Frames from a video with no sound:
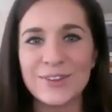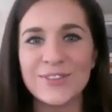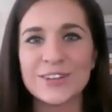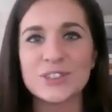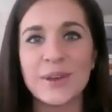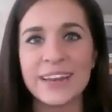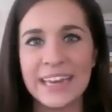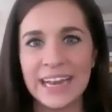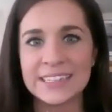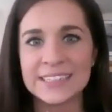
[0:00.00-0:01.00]
for
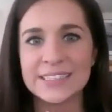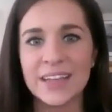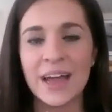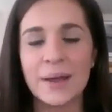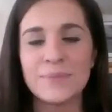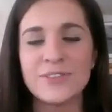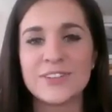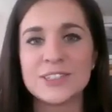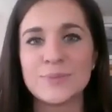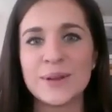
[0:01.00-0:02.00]
joining us
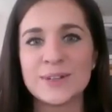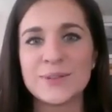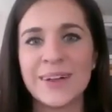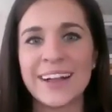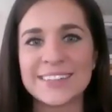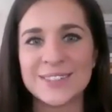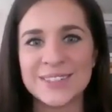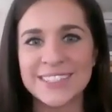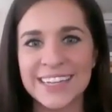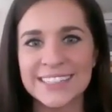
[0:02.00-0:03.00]
for spiritual
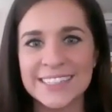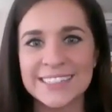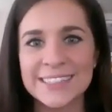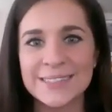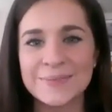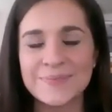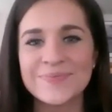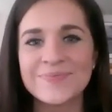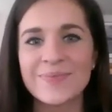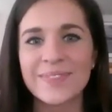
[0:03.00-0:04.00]
exercises.
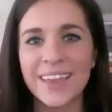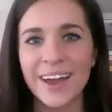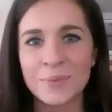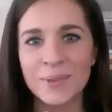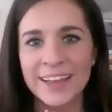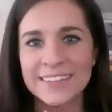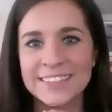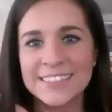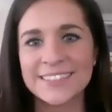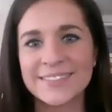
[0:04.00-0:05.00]
God
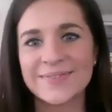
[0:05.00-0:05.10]
bless.